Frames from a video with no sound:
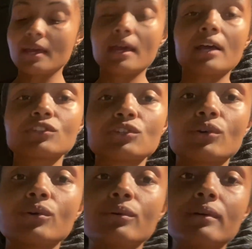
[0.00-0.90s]
And
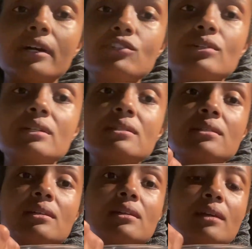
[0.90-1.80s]
so as you can
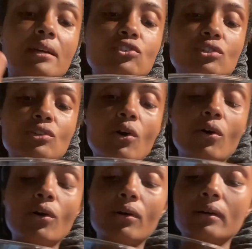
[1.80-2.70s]
see, it's just
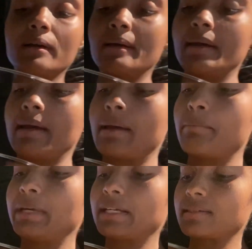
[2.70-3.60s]
all
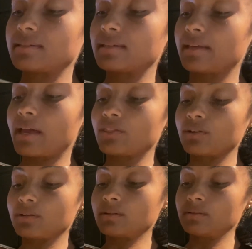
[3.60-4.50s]
mixed
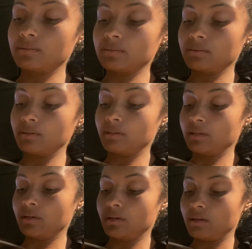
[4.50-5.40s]
together,
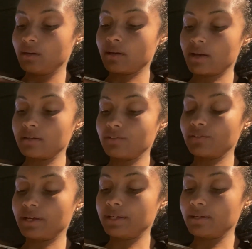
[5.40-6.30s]
kind of
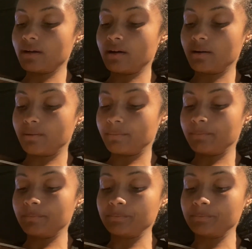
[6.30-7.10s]
like a